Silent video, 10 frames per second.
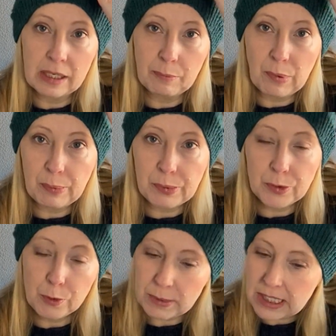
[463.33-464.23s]
bubbles,
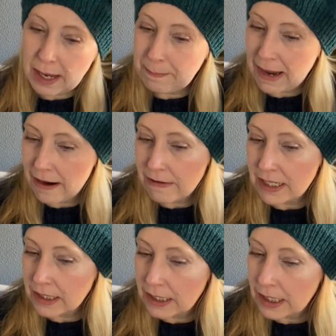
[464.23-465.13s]
almost like
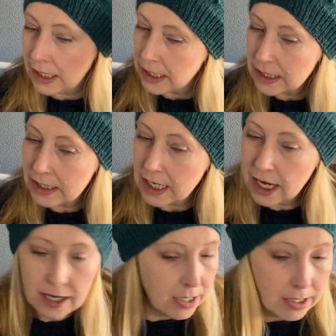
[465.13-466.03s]
berries. So
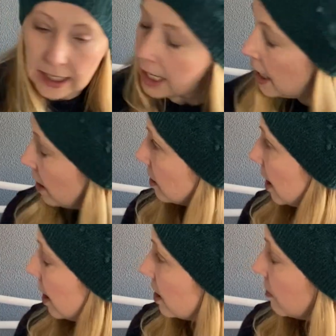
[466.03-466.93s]
yeah, I'll
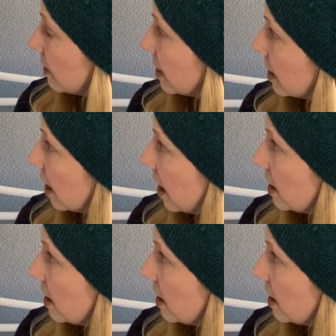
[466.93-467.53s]
turn to one side